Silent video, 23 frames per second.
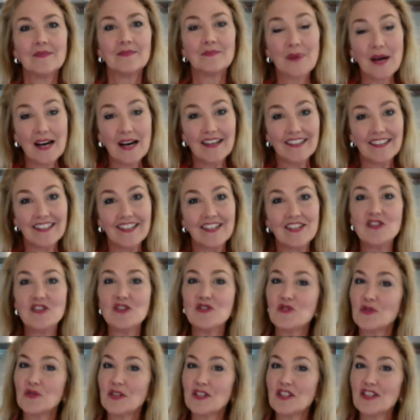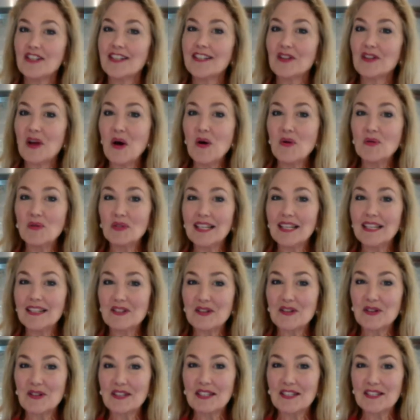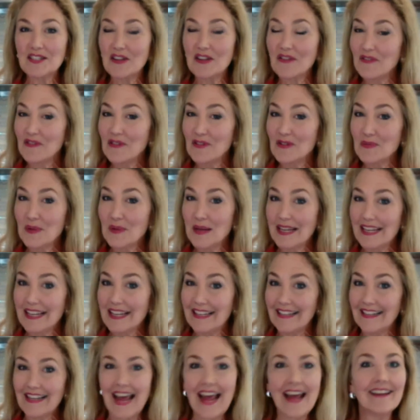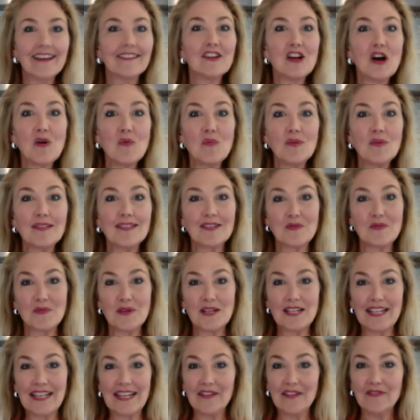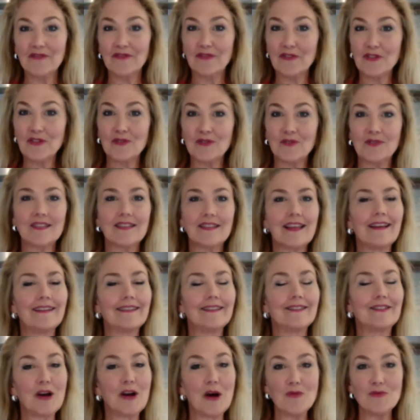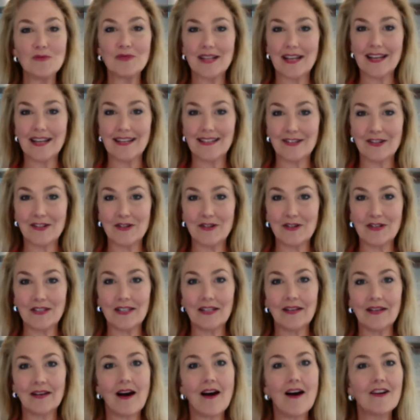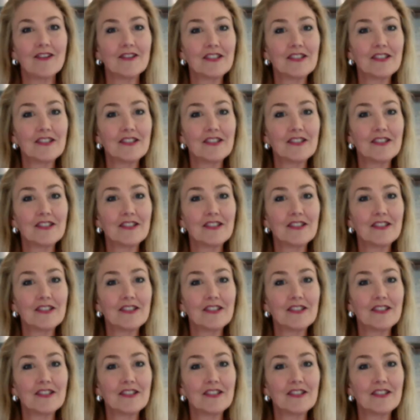But nutrition is only as good as the food we eat, and no one's going to eat foods that don't taste good, are